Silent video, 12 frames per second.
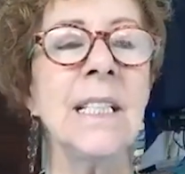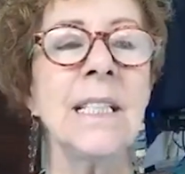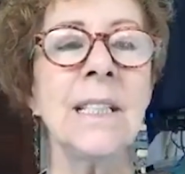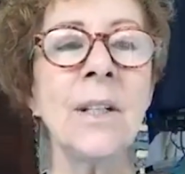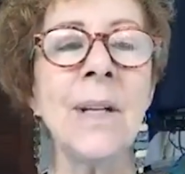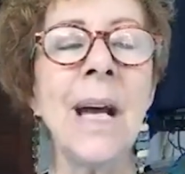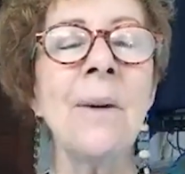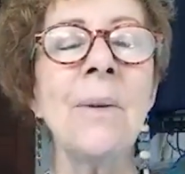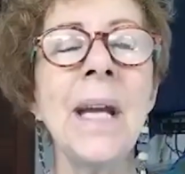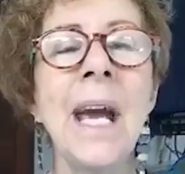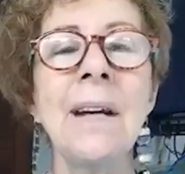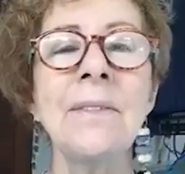So now
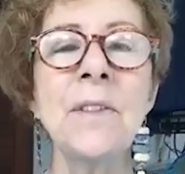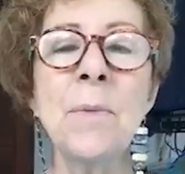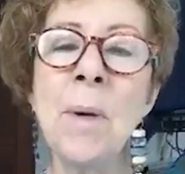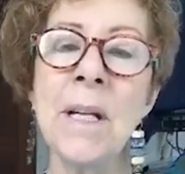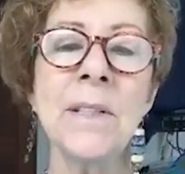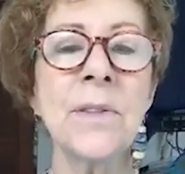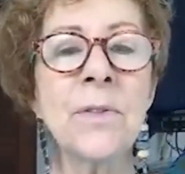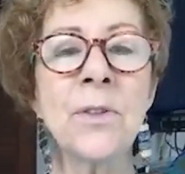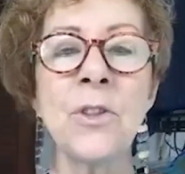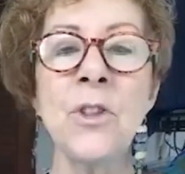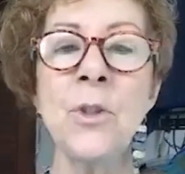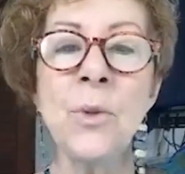we have space for
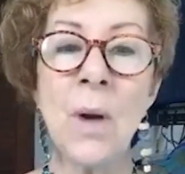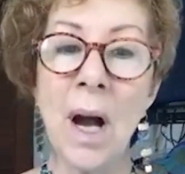new